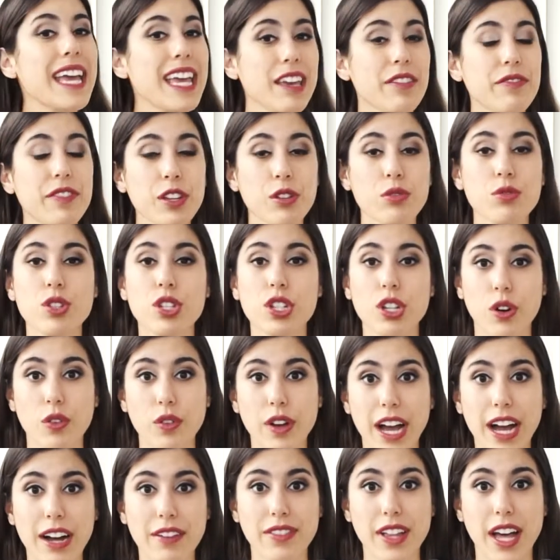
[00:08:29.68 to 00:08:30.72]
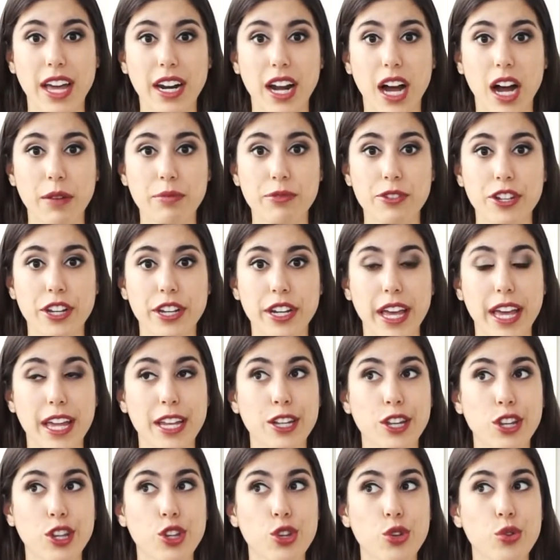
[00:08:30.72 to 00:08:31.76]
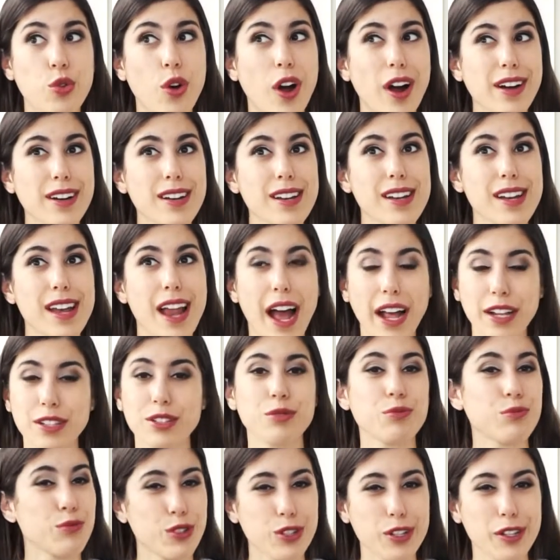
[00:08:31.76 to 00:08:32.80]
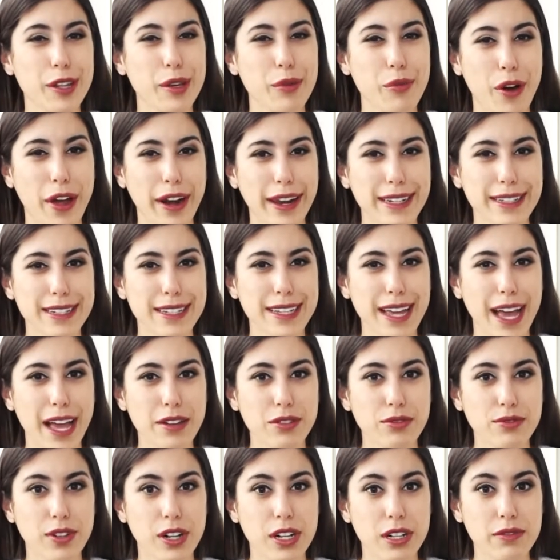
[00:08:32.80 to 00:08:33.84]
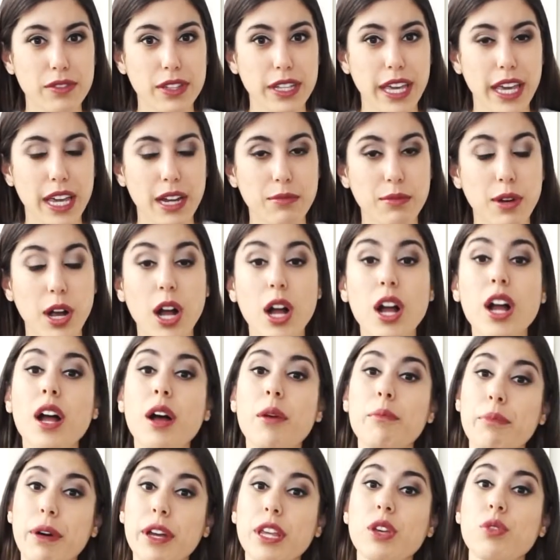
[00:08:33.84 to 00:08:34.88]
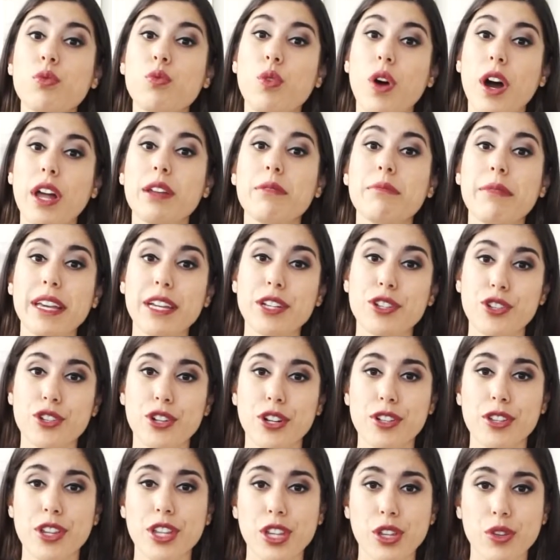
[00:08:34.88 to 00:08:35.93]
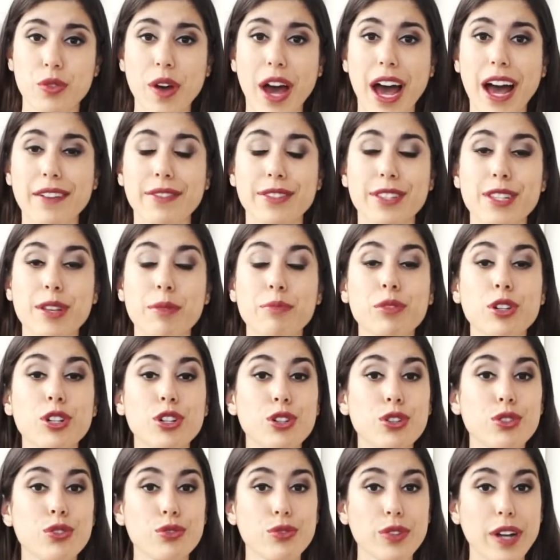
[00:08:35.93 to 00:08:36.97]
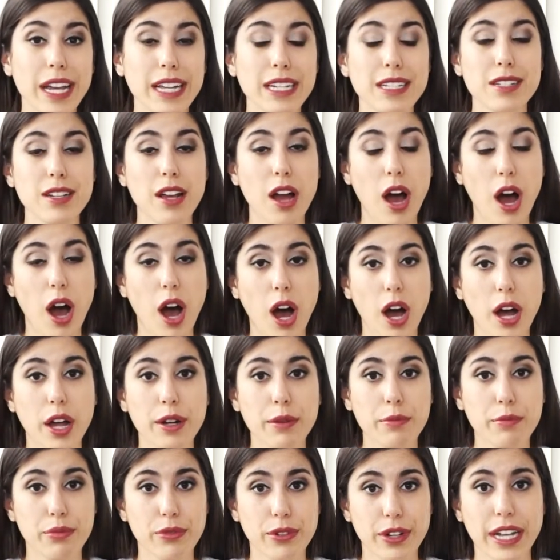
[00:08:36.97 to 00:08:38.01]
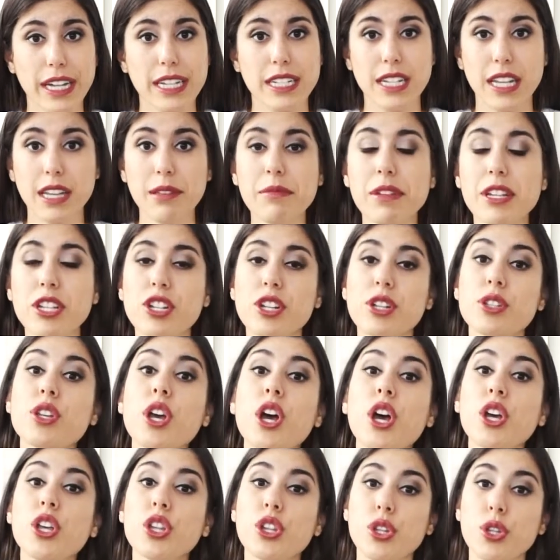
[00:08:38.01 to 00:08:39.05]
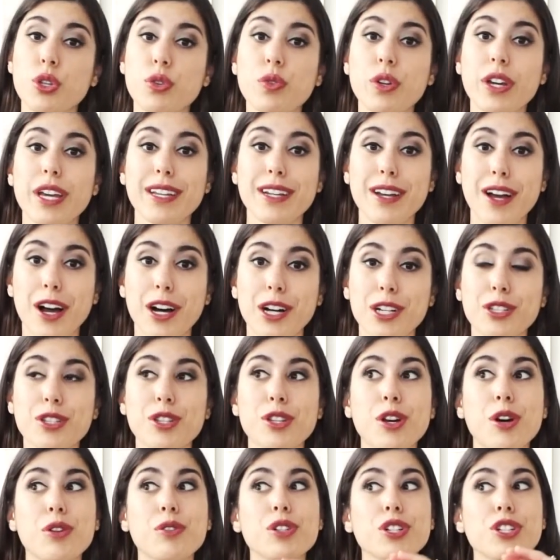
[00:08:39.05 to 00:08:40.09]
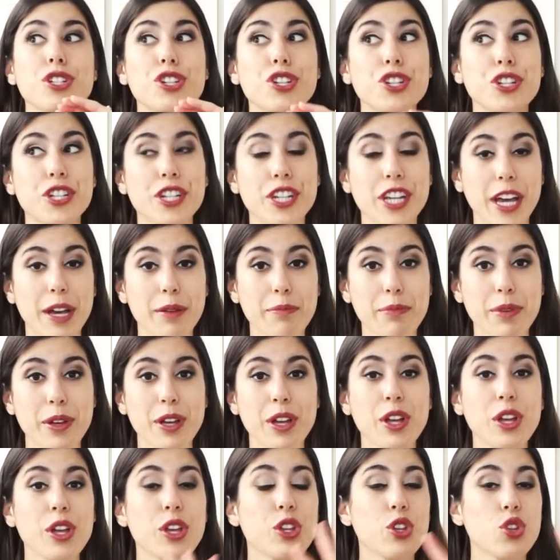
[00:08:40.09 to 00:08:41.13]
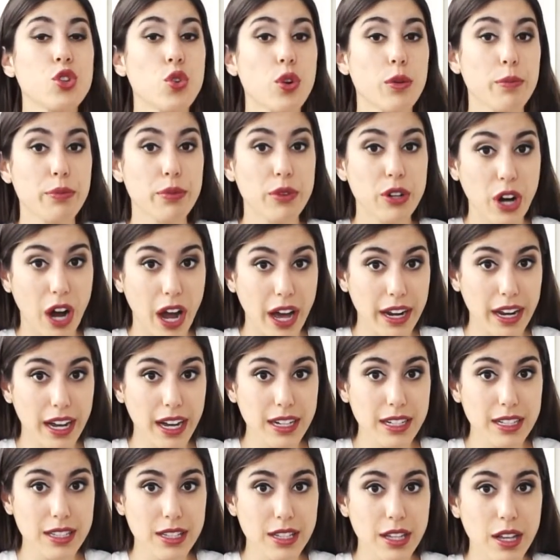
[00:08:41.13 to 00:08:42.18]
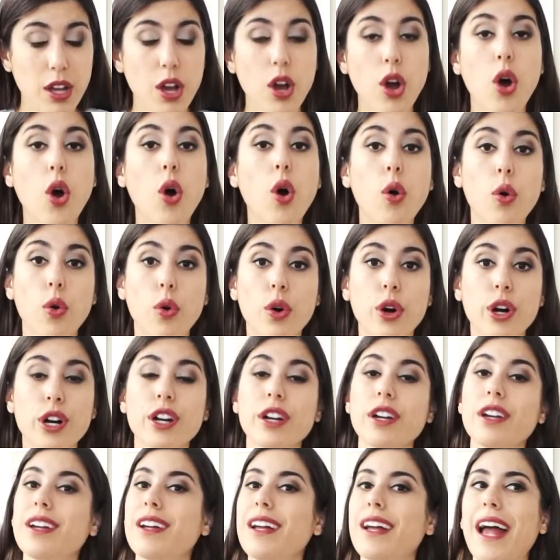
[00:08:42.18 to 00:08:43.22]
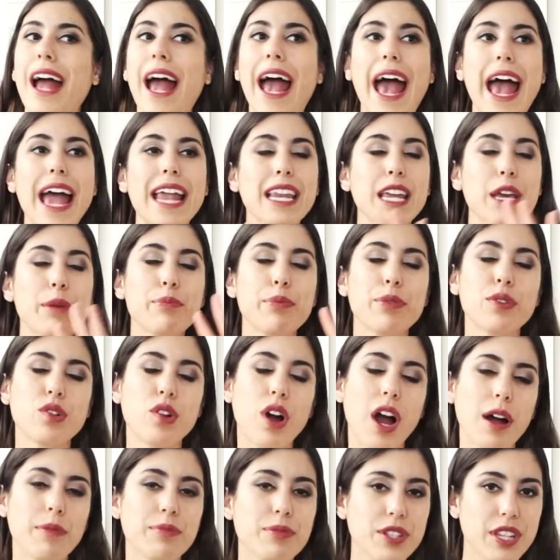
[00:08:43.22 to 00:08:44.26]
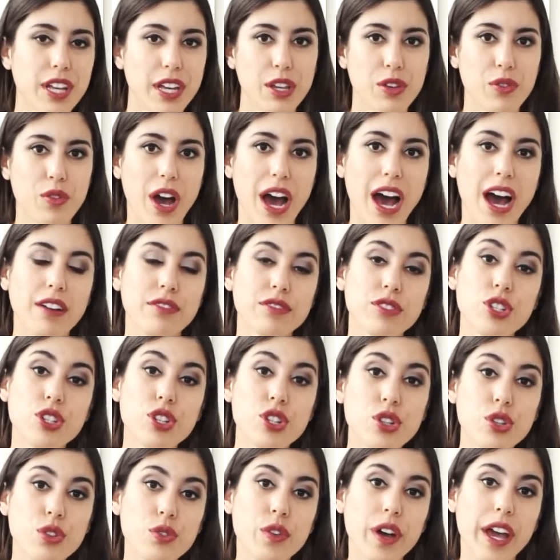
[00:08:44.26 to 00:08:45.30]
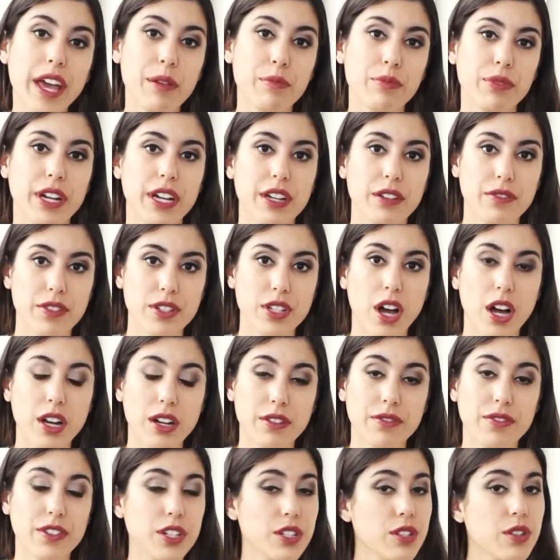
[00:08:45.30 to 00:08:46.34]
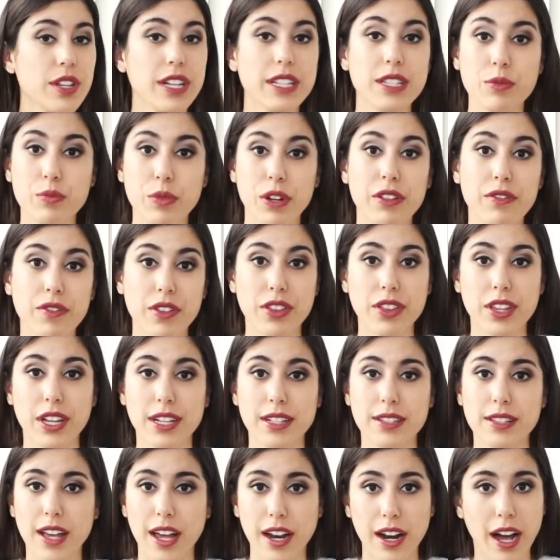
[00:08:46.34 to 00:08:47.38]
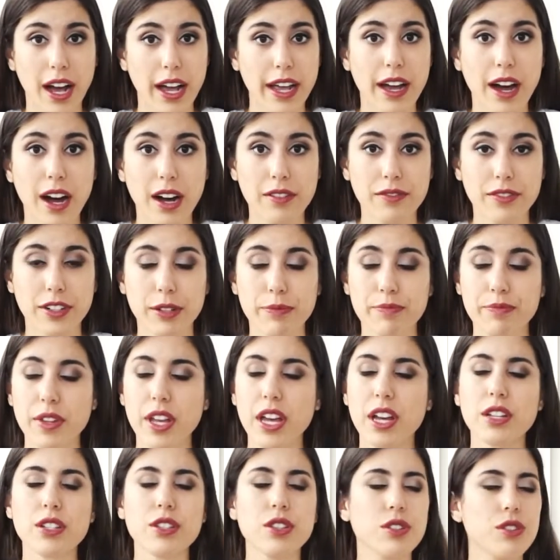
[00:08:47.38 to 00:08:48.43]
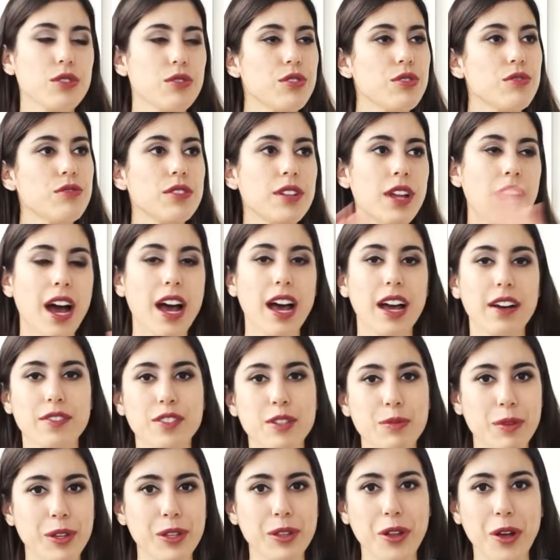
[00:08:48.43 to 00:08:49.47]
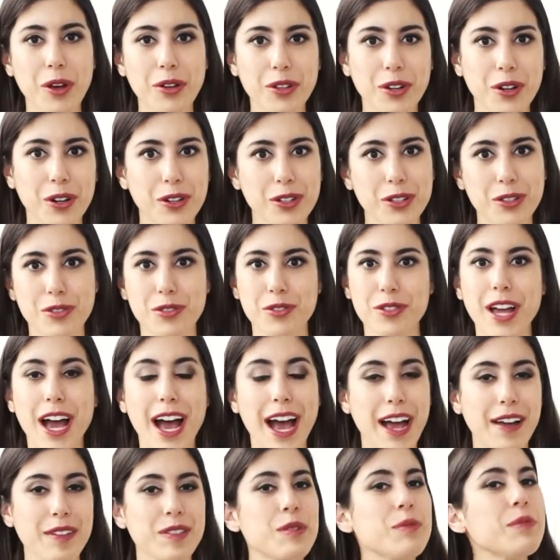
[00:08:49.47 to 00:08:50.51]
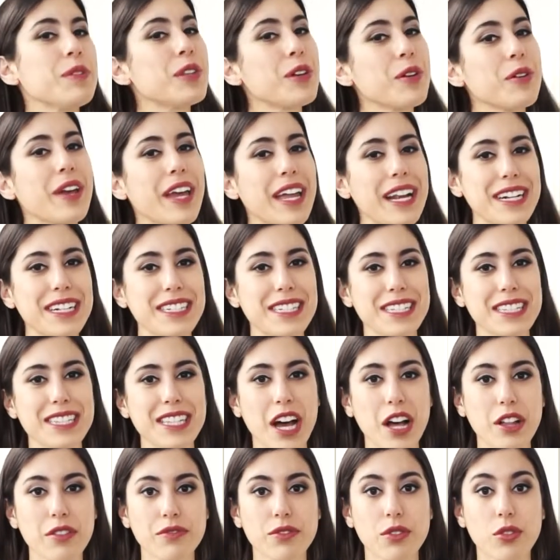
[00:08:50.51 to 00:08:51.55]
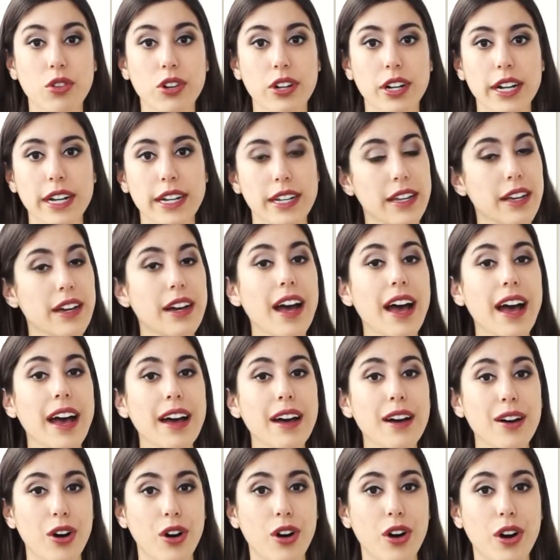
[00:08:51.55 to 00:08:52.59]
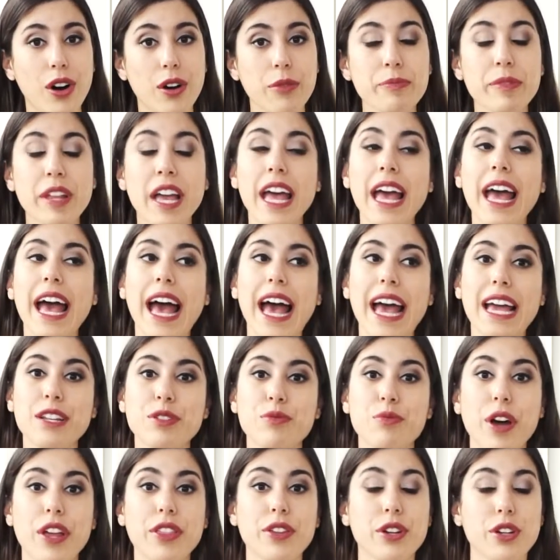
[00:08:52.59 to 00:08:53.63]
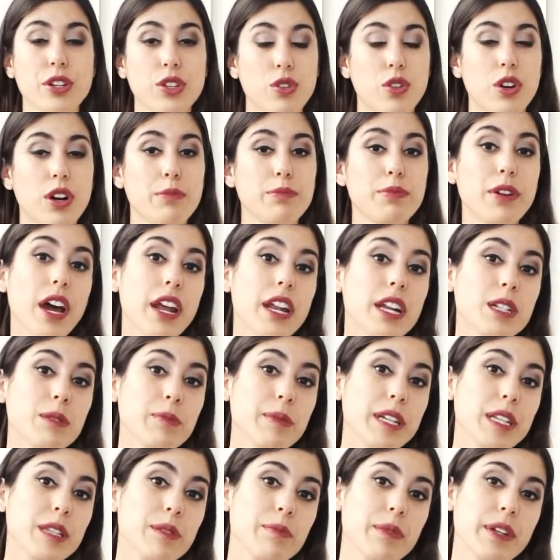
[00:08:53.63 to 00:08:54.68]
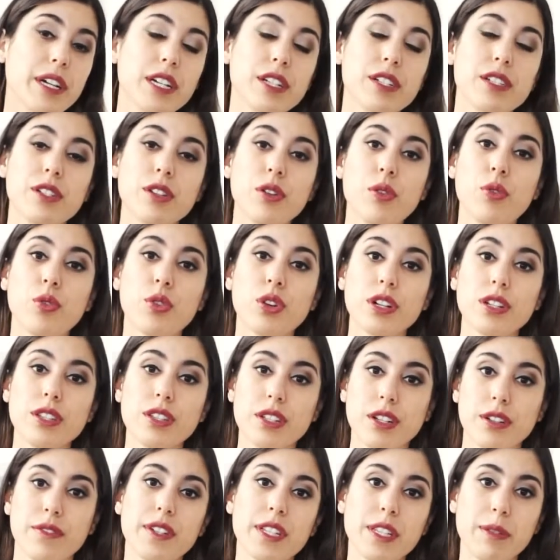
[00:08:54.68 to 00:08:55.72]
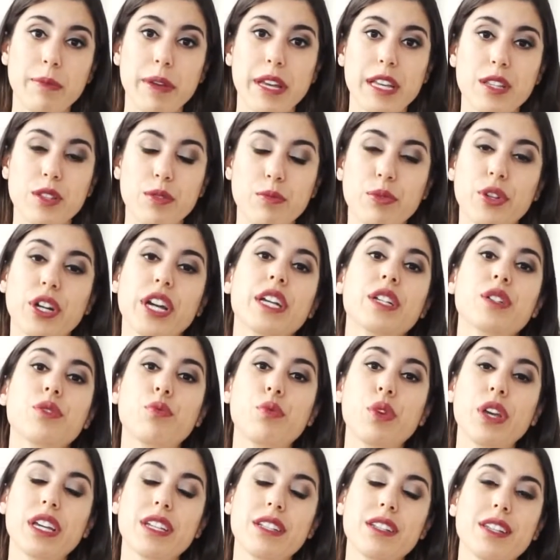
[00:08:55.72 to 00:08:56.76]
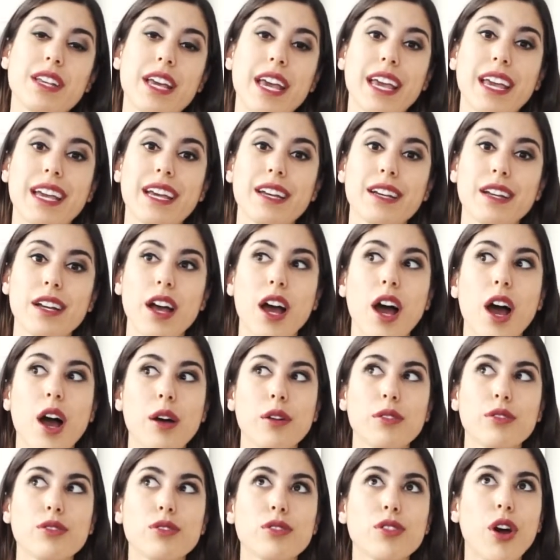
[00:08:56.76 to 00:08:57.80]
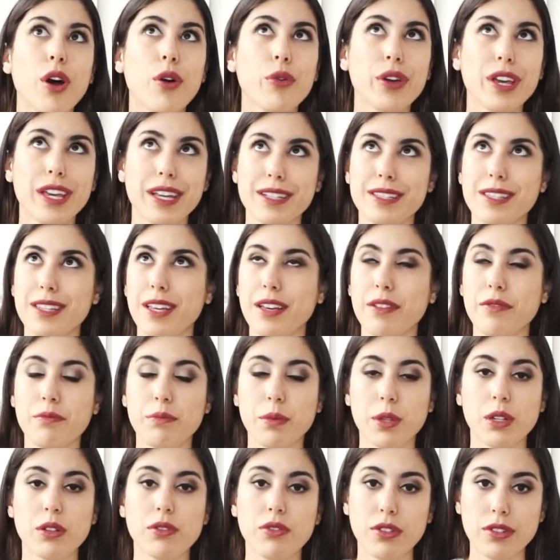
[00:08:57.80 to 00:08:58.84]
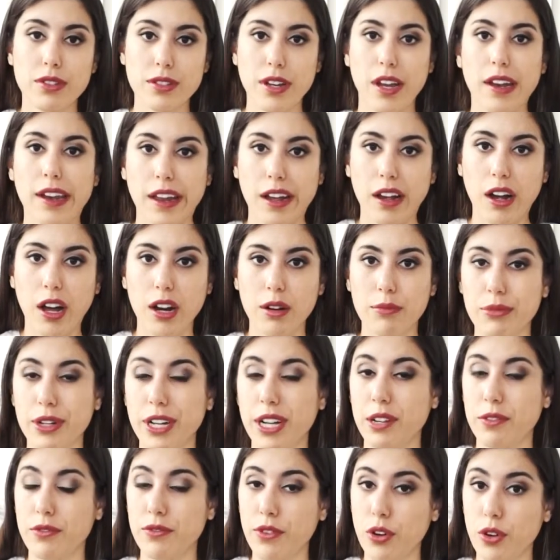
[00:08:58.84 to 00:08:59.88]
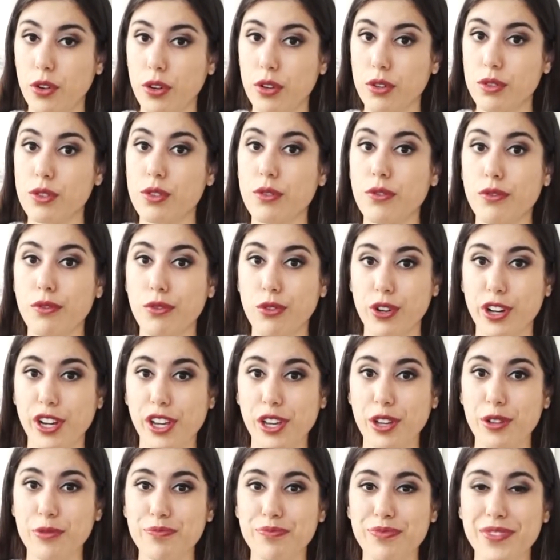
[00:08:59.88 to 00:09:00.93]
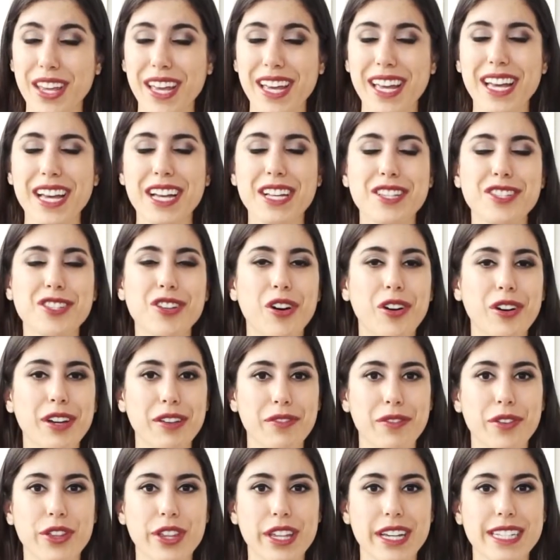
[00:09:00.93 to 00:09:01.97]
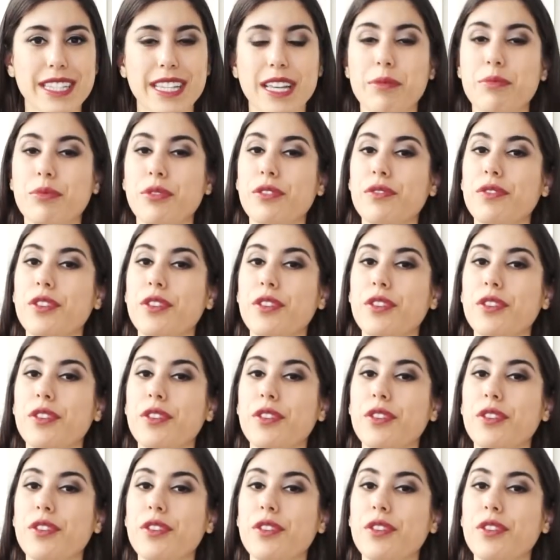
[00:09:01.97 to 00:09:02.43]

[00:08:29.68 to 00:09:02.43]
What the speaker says: If you don't have that option and you are not really wanting to get in front of the camera, but you want to make sure that you have some great on-brand images, you can also ship your products or any props that you have to a brand photographer. So that's one of the things that I offer. So you do not have to be local, you do not have to be located in South Florida at all. And whether you're a product-based brand or a service-based brand, we can take cohesive, beautiful, stunning on-brand photos for you. So I'll give you the example.